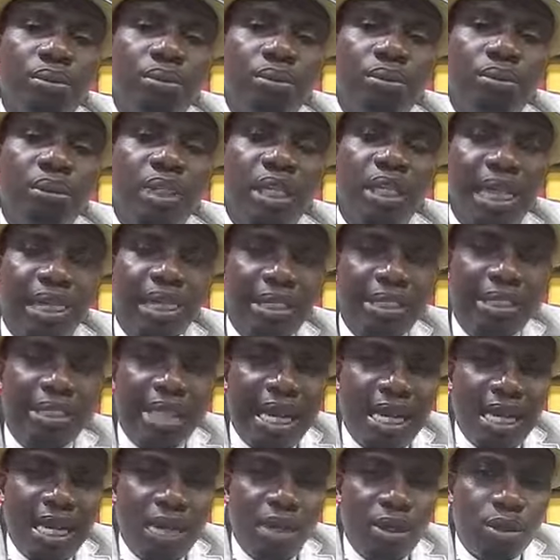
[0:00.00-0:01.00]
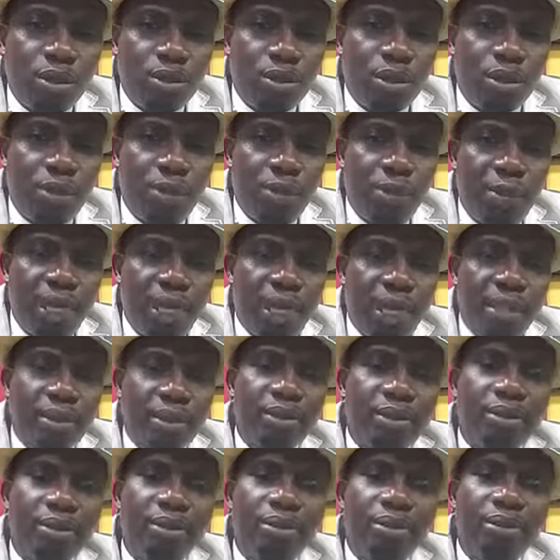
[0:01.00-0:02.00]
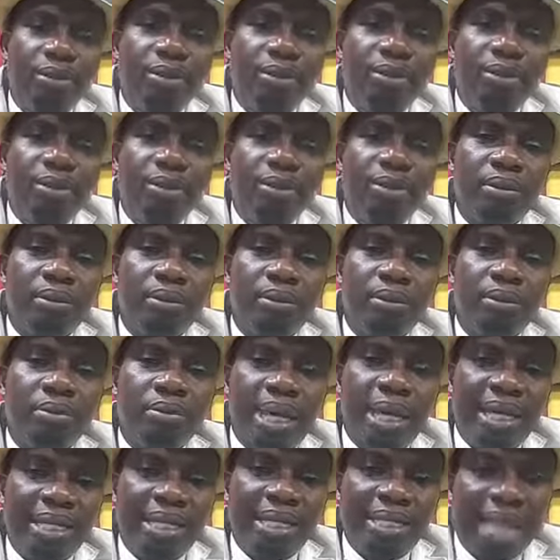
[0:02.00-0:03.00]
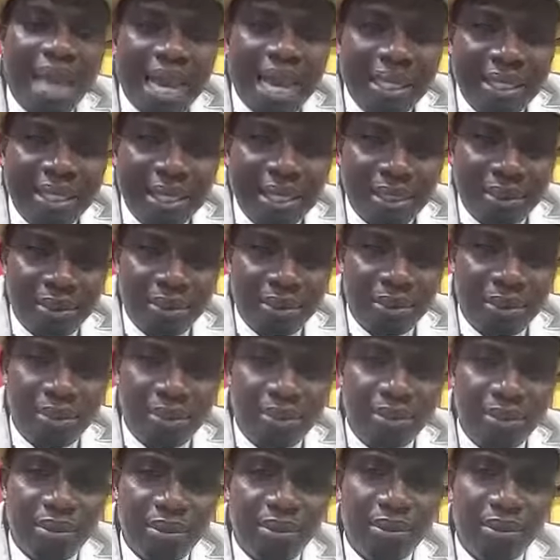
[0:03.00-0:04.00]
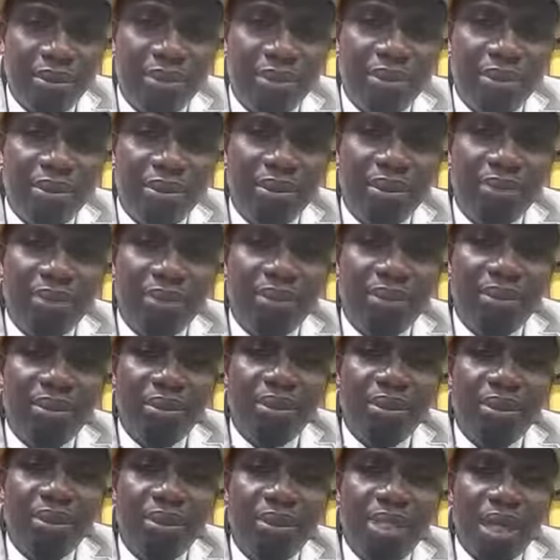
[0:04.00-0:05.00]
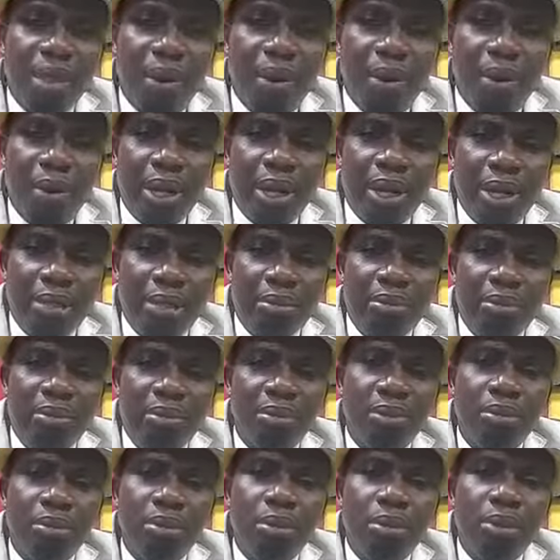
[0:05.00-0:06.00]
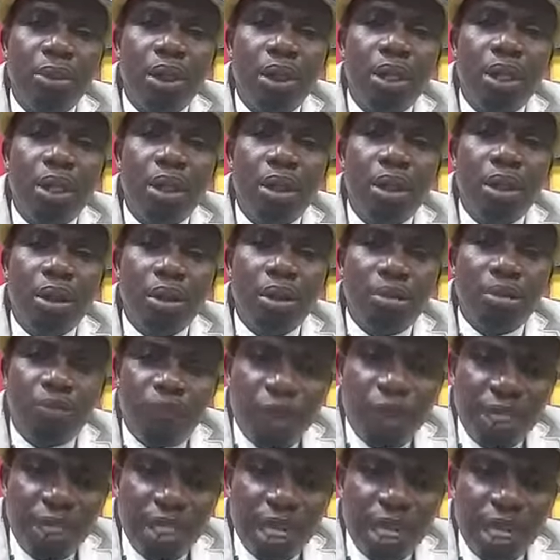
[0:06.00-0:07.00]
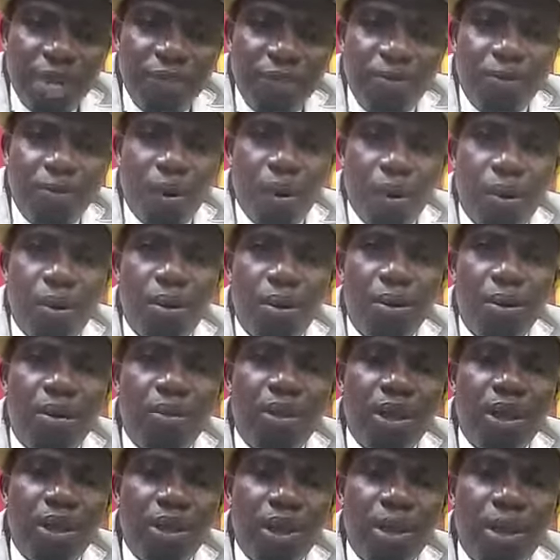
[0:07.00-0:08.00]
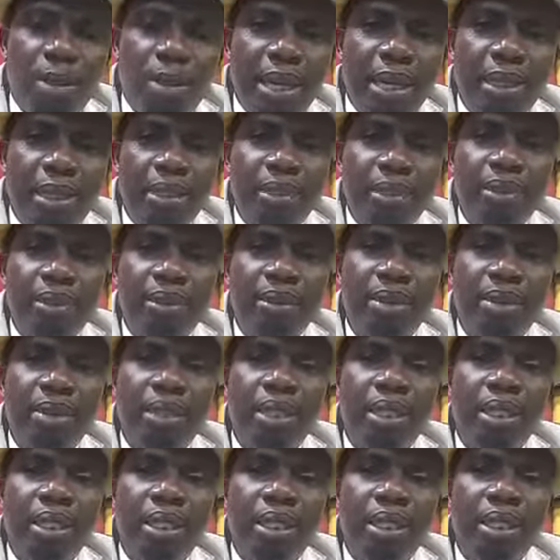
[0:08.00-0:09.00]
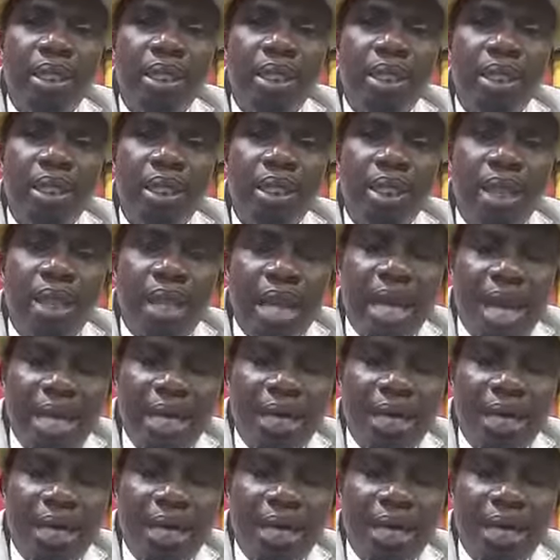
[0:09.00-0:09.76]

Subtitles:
He has decided not to complain, but it's hurting. So welcome. Unfortunately for the young man, he had a